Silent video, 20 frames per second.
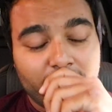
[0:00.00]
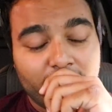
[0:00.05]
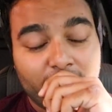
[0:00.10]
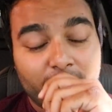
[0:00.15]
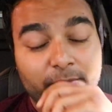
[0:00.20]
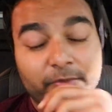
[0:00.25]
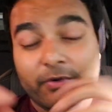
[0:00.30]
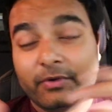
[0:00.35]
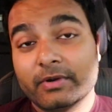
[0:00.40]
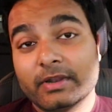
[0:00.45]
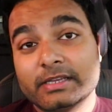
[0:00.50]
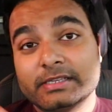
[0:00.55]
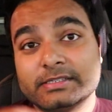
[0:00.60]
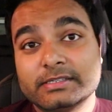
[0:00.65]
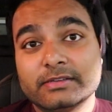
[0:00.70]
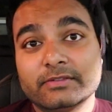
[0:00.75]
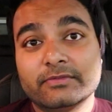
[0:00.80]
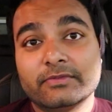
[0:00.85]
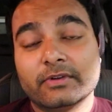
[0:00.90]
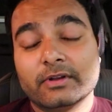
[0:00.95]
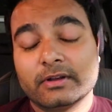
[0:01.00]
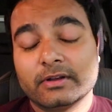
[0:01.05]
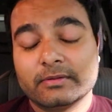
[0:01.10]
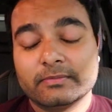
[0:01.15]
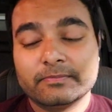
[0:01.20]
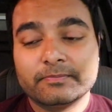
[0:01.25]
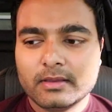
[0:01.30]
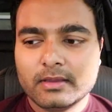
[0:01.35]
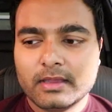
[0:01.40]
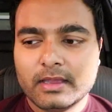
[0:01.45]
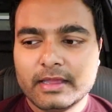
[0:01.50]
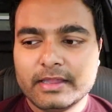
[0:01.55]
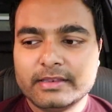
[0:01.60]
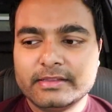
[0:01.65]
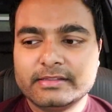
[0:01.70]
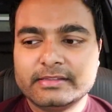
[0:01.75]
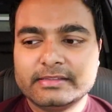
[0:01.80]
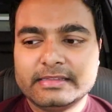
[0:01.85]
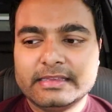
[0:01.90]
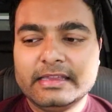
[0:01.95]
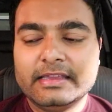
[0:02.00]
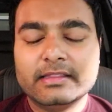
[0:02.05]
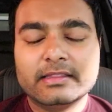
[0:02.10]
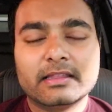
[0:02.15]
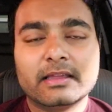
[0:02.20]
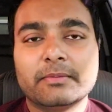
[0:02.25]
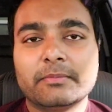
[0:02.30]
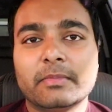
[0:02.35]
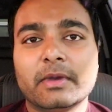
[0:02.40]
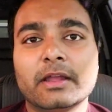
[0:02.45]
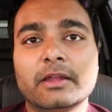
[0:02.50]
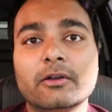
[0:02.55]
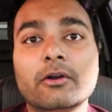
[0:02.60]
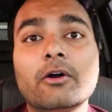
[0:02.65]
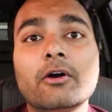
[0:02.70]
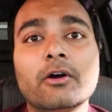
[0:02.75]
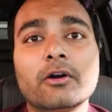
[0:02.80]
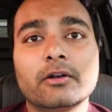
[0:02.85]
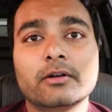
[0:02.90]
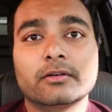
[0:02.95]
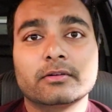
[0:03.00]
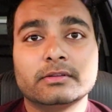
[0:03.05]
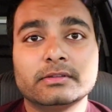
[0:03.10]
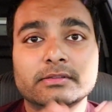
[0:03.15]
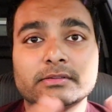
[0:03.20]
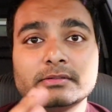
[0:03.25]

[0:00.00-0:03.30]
for Progressive, and seeing that my car